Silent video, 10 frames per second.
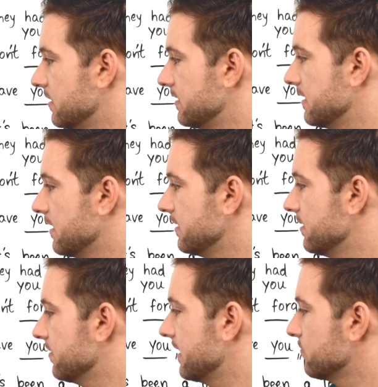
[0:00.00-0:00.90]
can tell
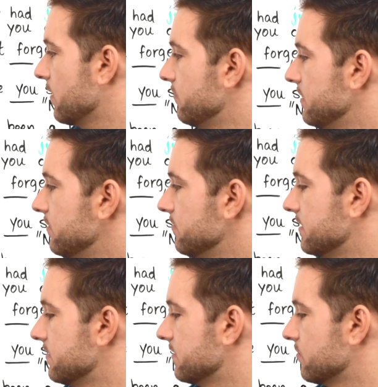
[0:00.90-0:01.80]
here that's why we use
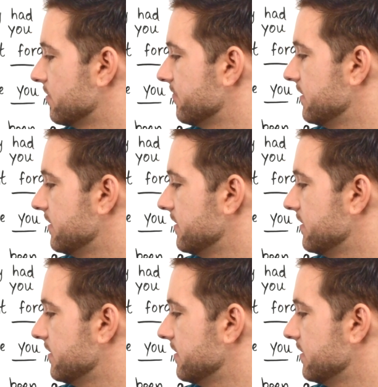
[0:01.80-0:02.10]
this sort of